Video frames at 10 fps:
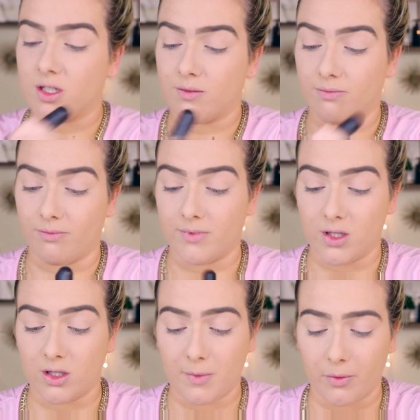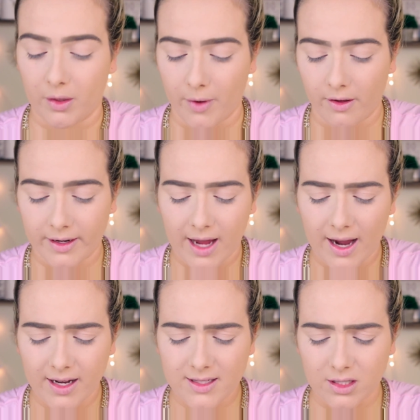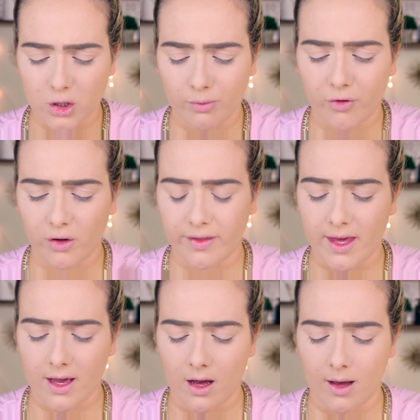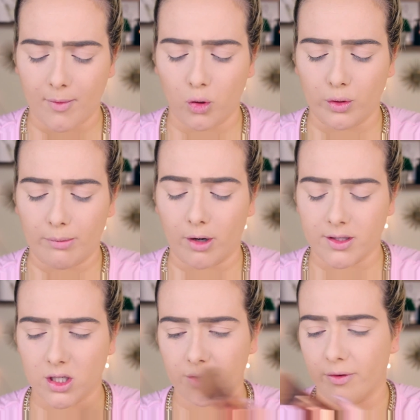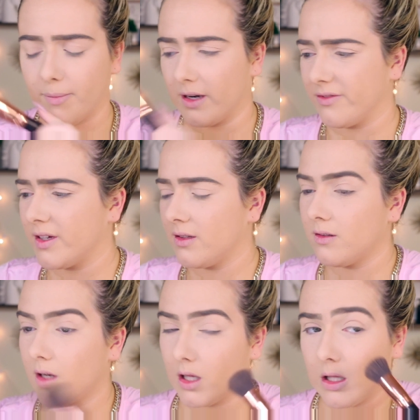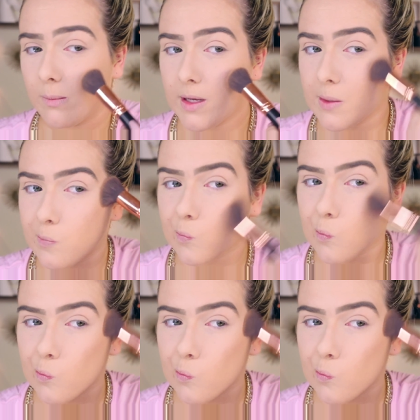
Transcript: just suits me really well, and it kind of is a dupe for the Hoola bronzer from Benefit a little bit.